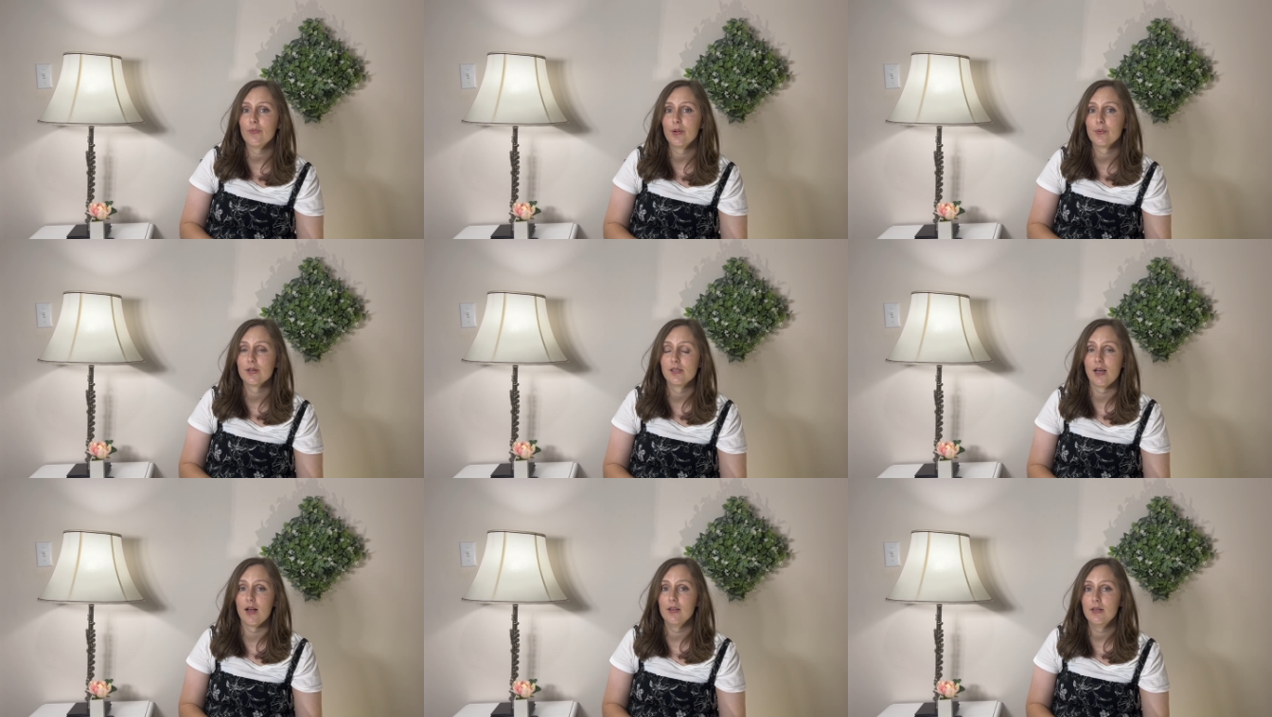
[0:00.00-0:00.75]
we were
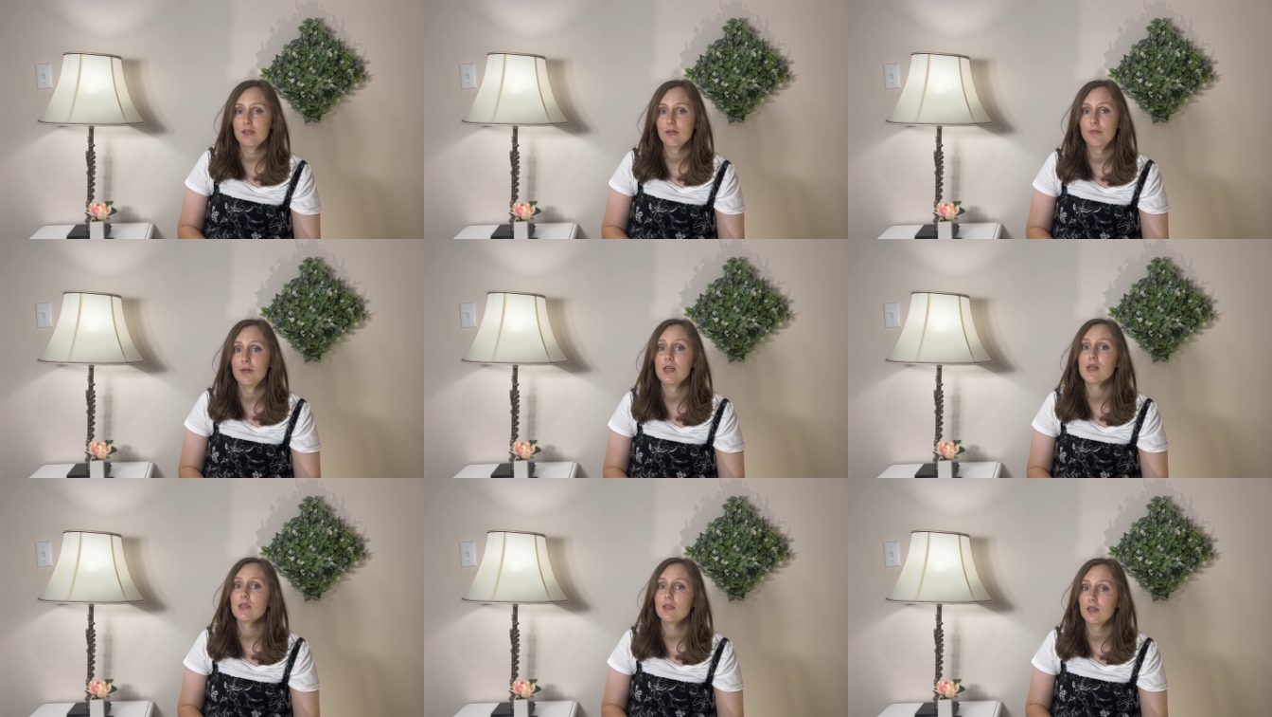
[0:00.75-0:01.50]
silent
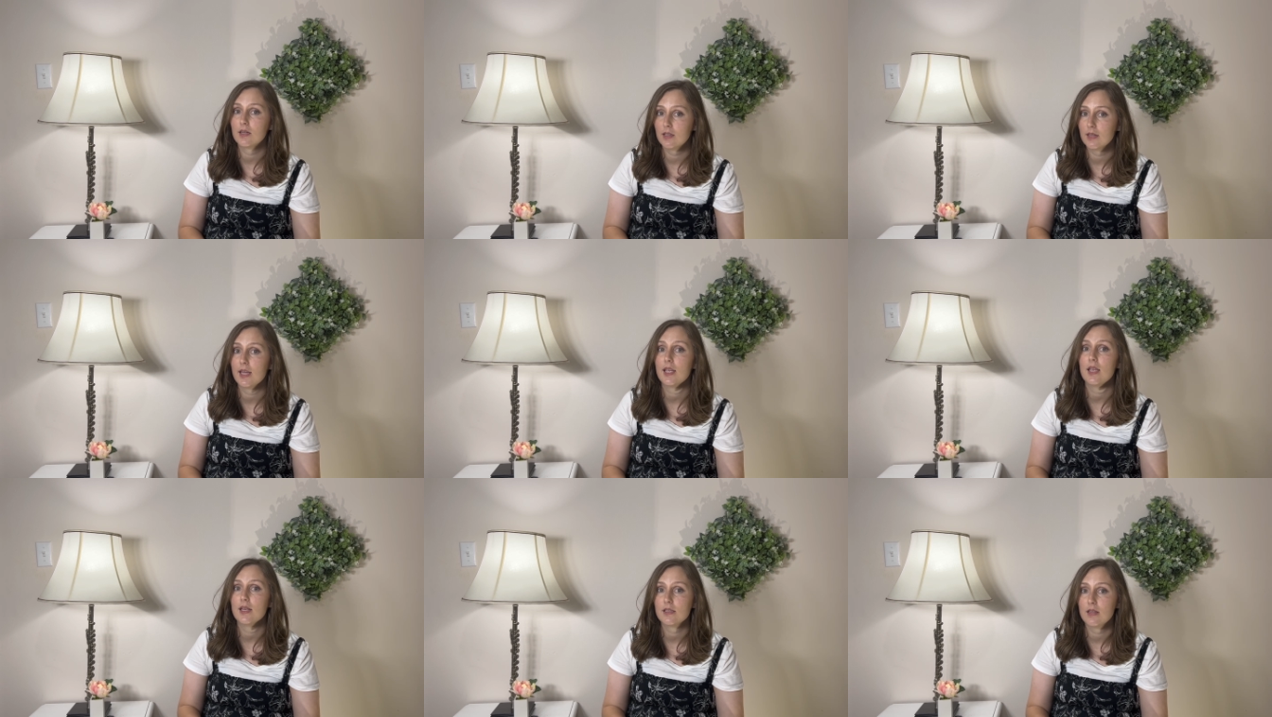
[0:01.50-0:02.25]
because the click
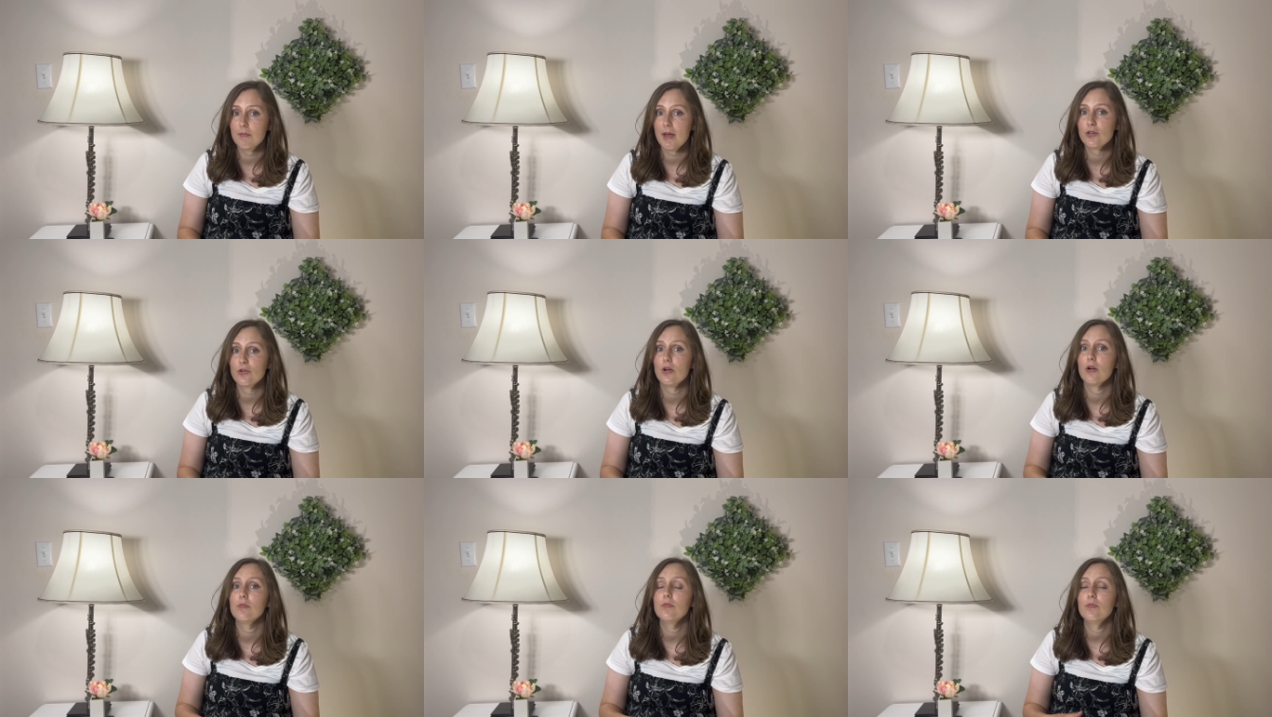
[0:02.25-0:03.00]
is the
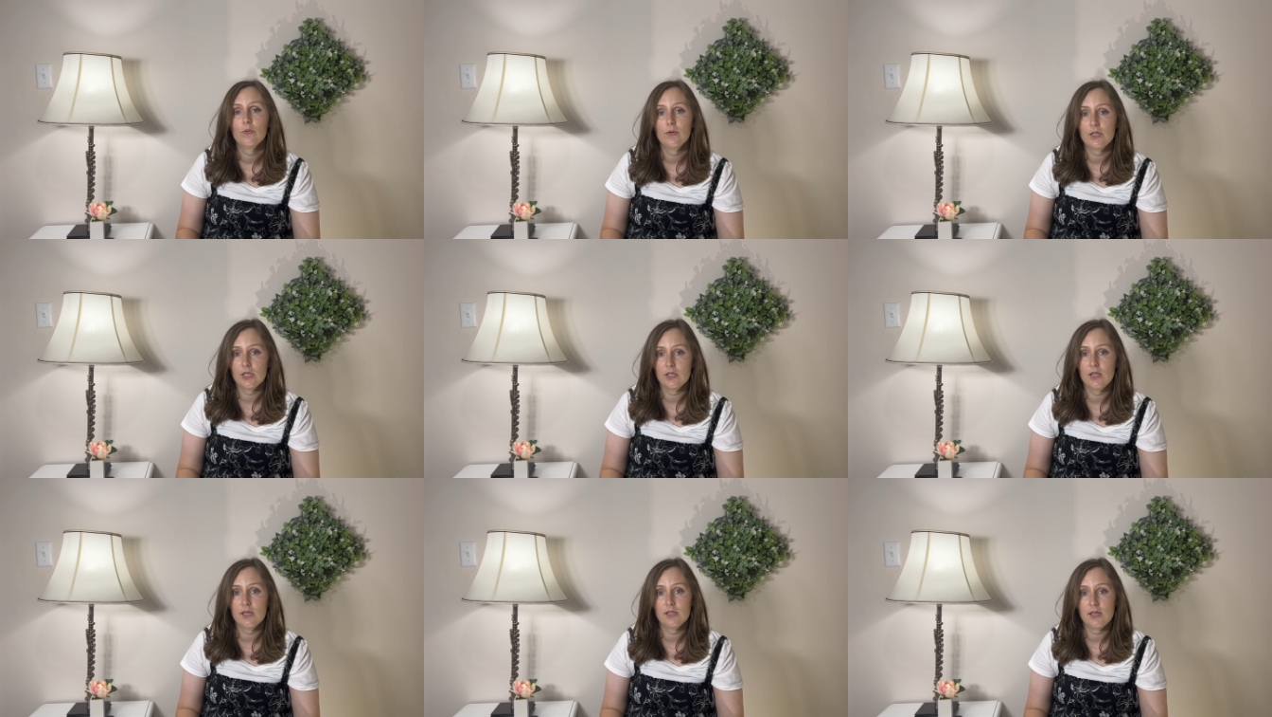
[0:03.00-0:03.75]
metronome, which is
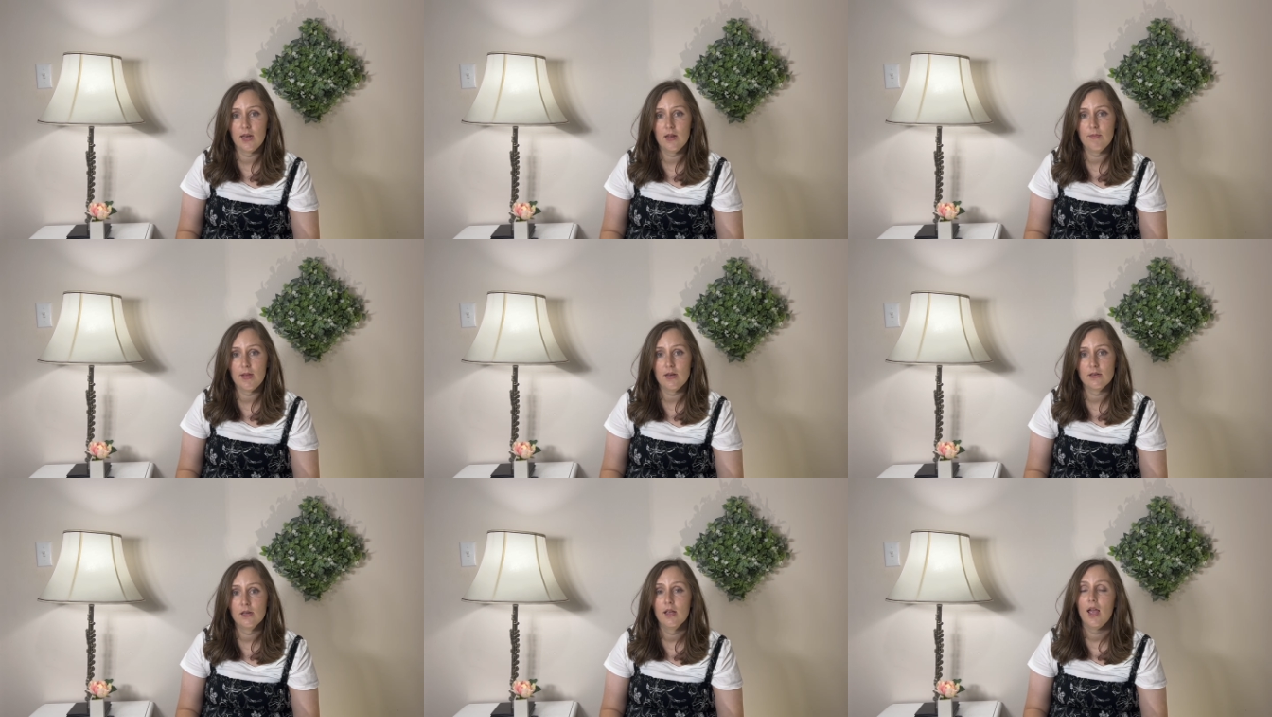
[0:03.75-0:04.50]
the steady beat.